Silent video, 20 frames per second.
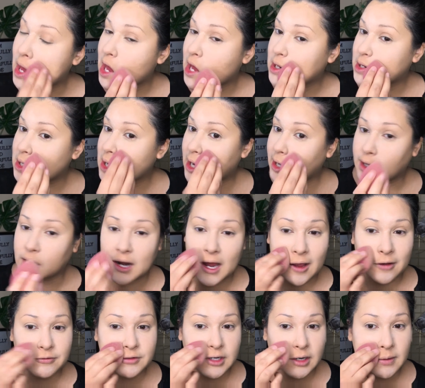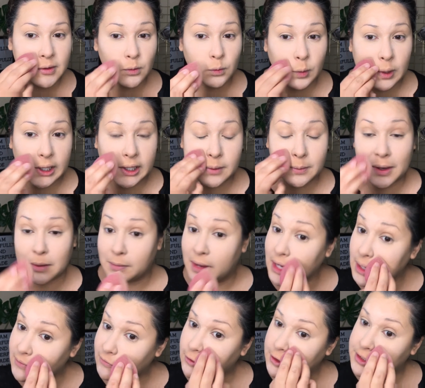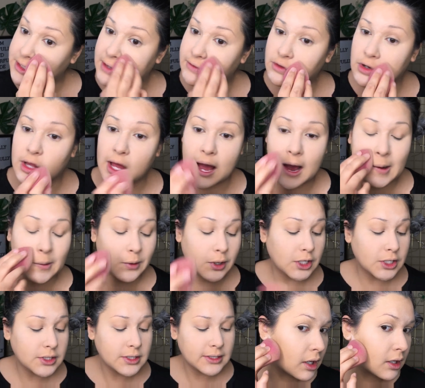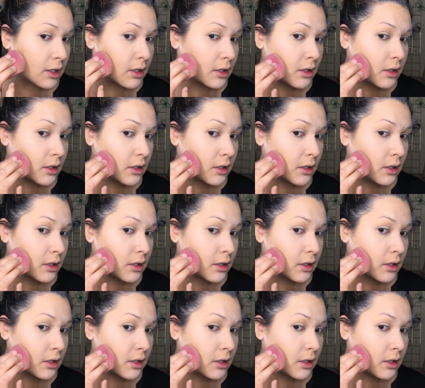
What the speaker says: at night after I've been wearing my makeup for several hours.